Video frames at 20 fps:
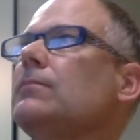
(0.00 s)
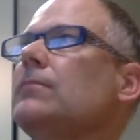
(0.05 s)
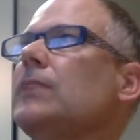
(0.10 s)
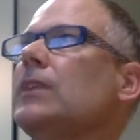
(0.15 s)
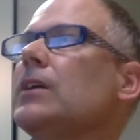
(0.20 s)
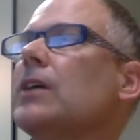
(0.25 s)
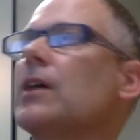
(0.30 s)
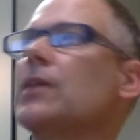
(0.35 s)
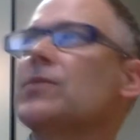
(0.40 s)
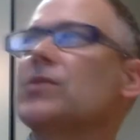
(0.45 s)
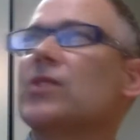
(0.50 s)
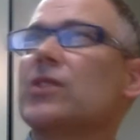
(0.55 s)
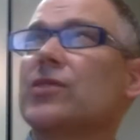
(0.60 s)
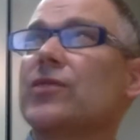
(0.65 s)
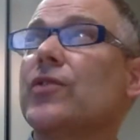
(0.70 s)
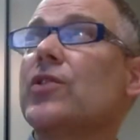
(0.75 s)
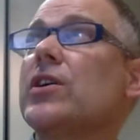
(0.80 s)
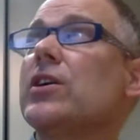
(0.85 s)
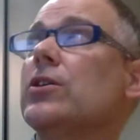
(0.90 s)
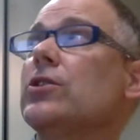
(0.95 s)
So it's
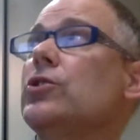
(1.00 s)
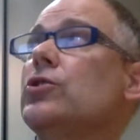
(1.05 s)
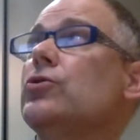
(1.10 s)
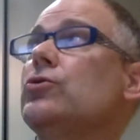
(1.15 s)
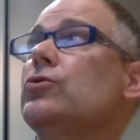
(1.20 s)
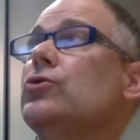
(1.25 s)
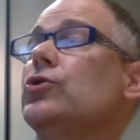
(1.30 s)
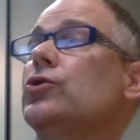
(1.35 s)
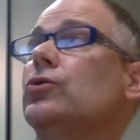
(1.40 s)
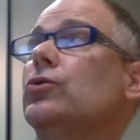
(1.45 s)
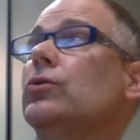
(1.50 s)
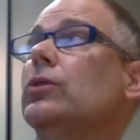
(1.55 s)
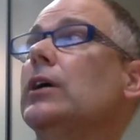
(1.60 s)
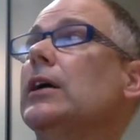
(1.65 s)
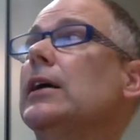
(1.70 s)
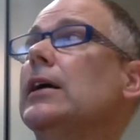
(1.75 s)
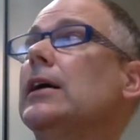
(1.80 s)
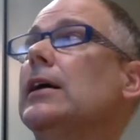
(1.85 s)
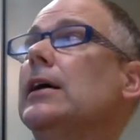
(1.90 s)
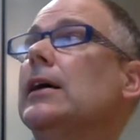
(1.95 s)
very unusual
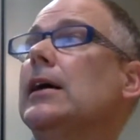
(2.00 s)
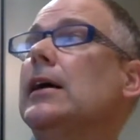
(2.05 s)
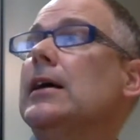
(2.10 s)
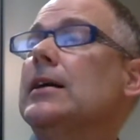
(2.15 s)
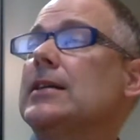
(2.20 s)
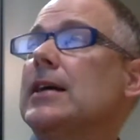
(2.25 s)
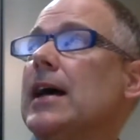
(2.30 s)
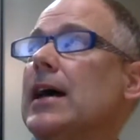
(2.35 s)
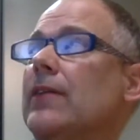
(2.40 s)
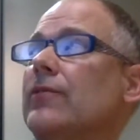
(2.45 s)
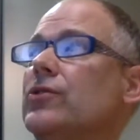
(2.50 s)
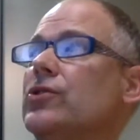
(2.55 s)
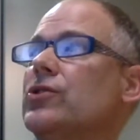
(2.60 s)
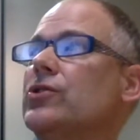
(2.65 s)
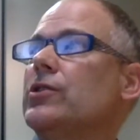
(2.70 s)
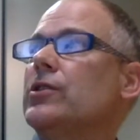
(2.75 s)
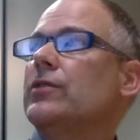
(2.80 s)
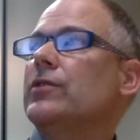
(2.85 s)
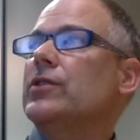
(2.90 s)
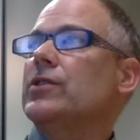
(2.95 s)
to have a
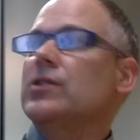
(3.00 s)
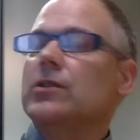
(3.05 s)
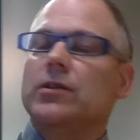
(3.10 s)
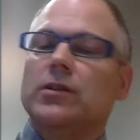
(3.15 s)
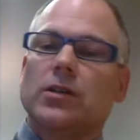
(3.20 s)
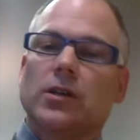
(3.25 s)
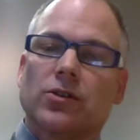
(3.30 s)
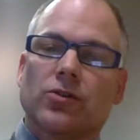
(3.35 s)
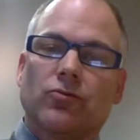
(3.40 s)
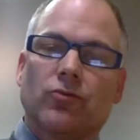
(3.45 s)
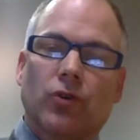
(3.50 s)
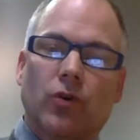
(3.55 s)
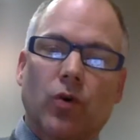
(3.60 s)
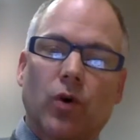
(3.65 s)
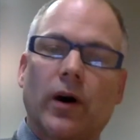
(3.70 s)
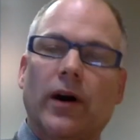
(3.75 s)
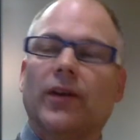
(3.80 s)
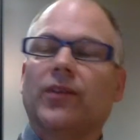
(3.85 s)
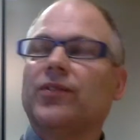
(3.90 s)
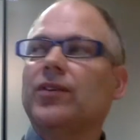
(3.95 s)
service that doesn't
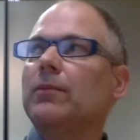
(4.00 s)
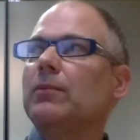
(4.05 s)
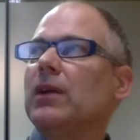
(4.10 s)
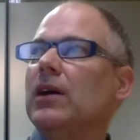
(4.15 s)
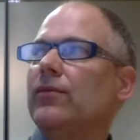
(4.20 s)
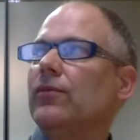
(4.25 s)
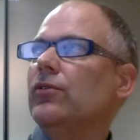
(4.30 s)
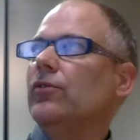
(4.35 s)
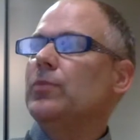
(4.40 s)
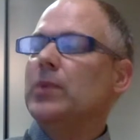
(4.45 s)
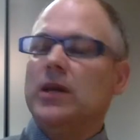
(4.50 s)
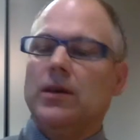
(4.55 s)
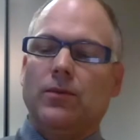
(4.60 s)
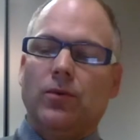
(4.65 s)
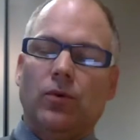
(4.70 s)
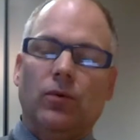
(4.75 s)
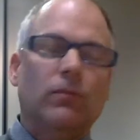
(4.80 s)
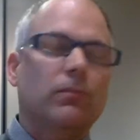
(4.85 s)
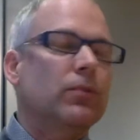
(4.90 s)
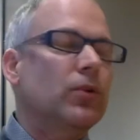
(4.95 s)
require some level of people.